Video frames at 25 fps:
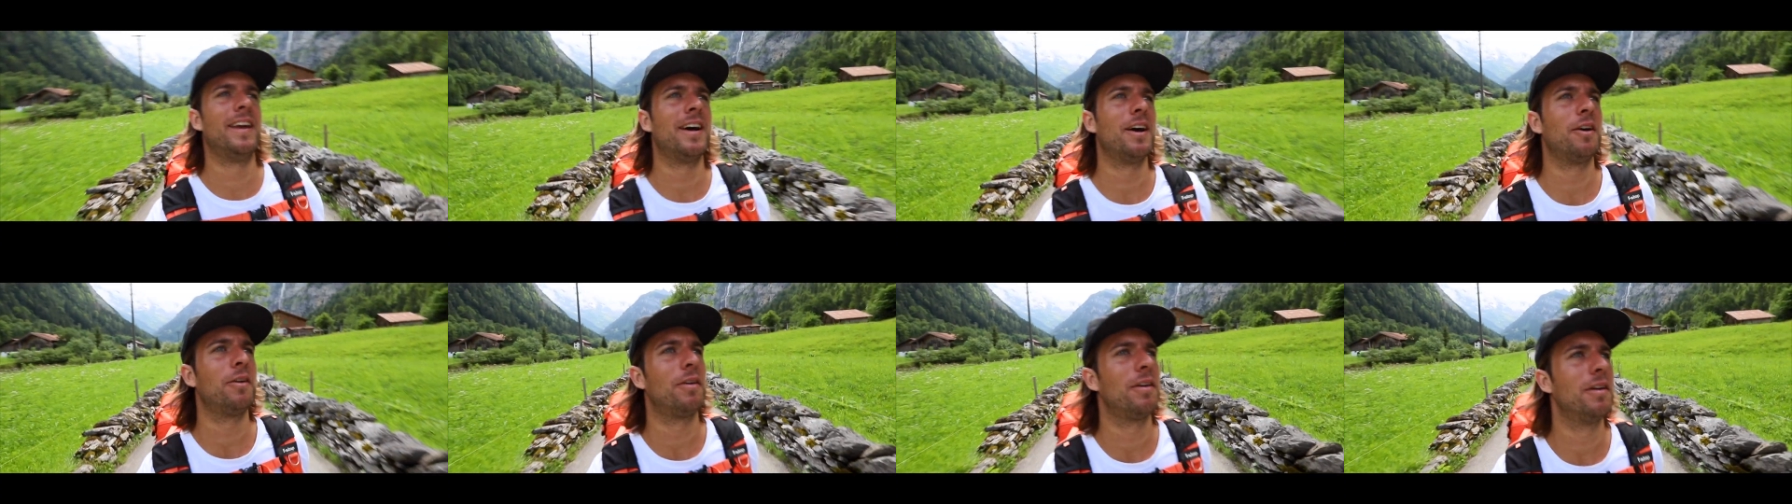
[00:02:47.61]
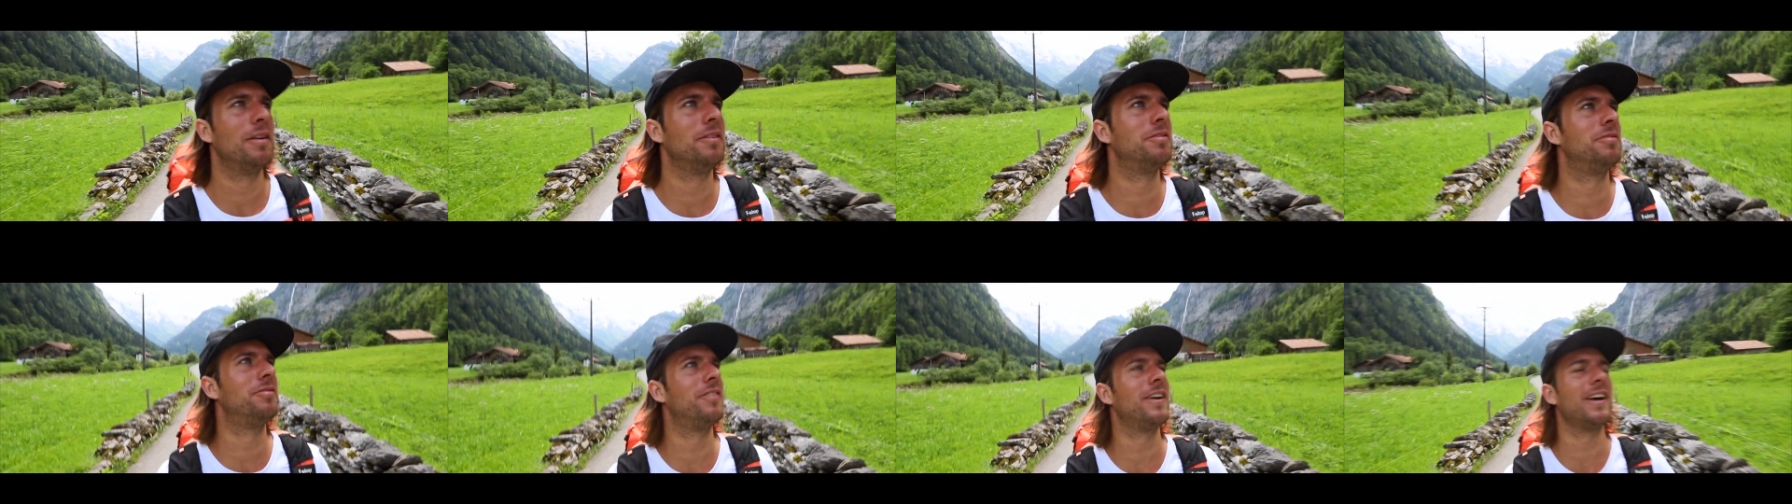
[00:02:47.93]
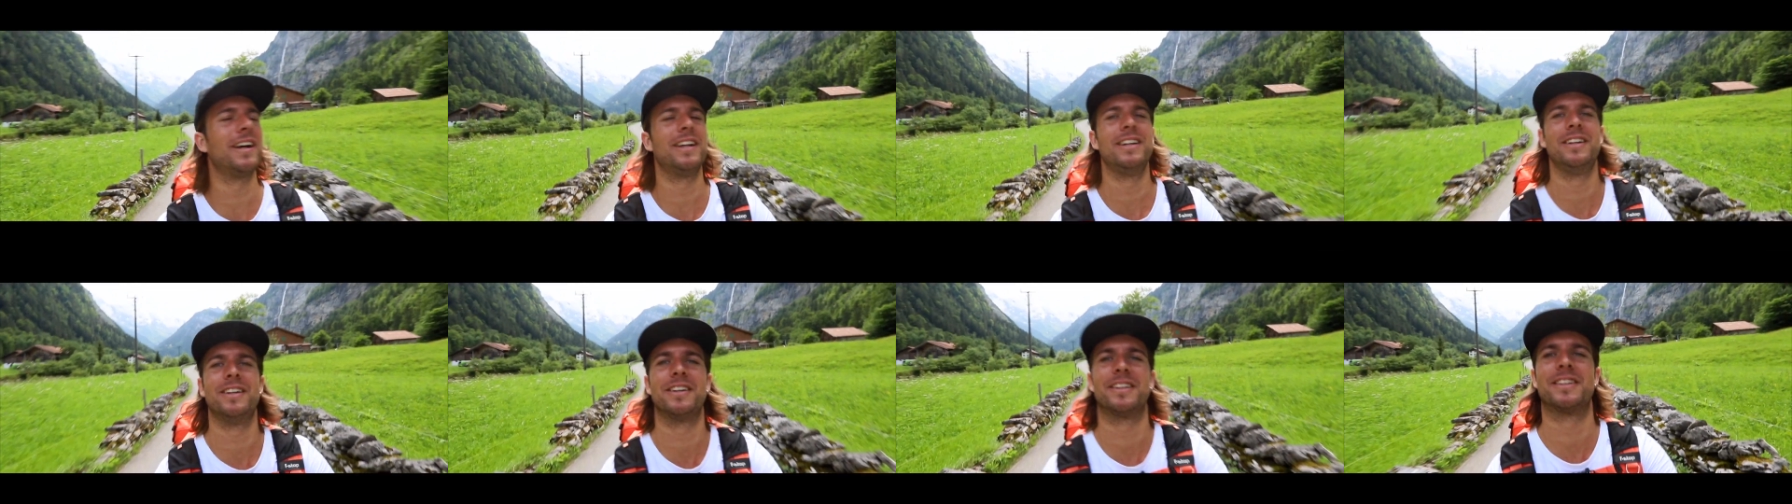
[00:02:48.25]
now I
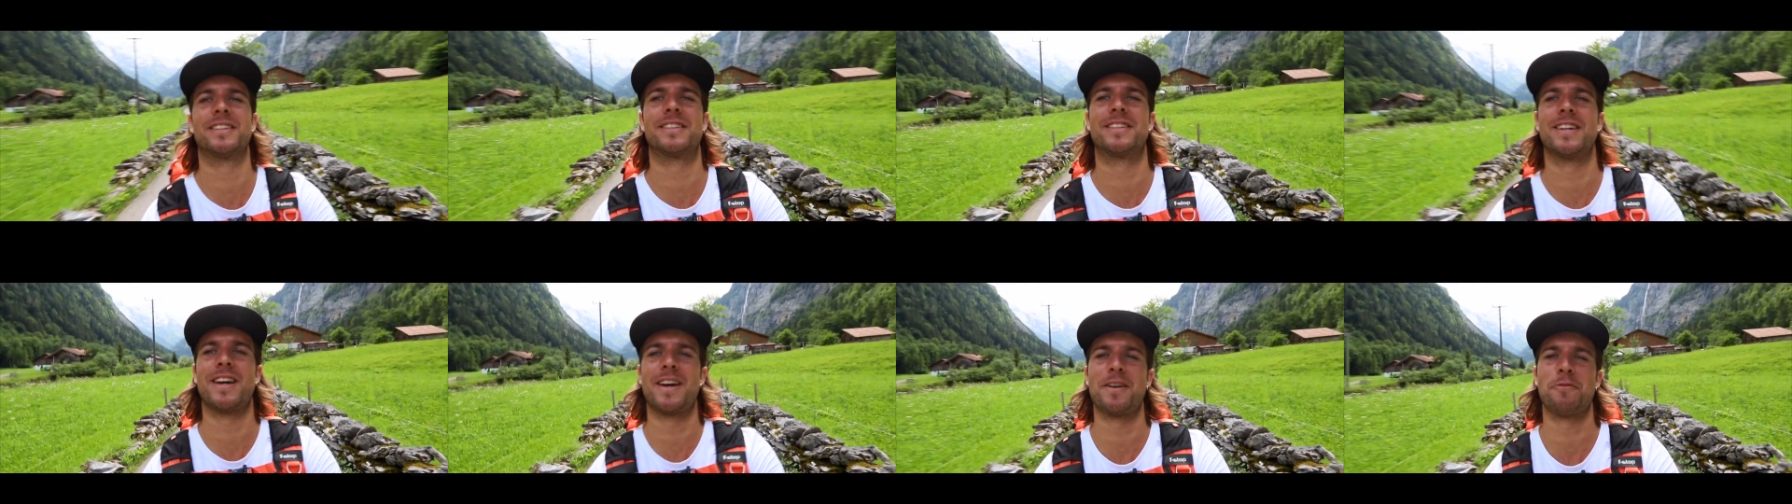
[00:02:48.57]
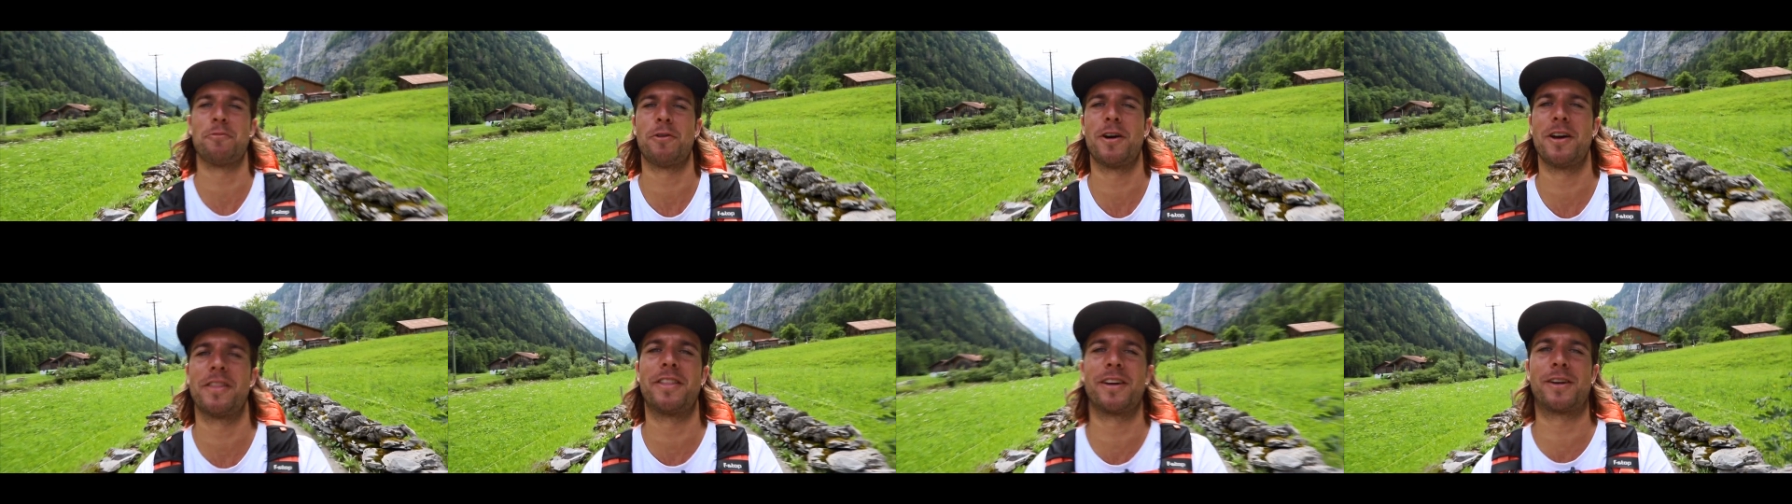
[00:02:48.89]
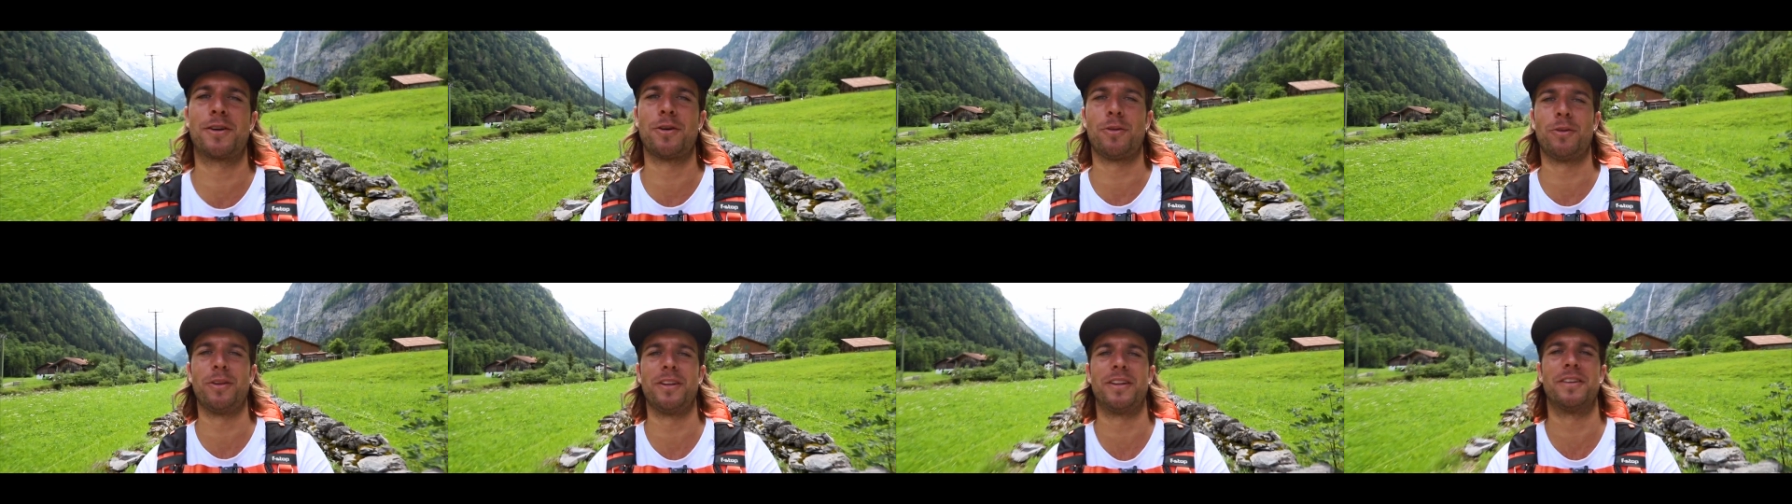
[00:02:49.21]
finally understand why they
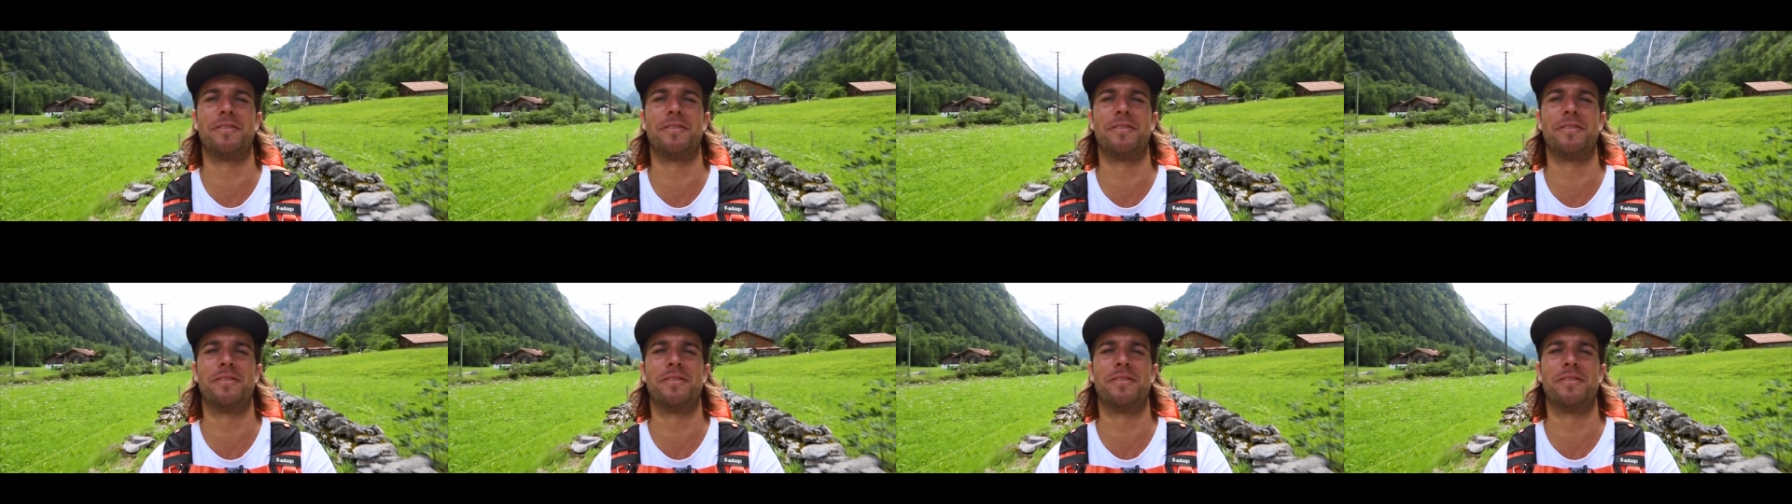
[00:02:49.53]
call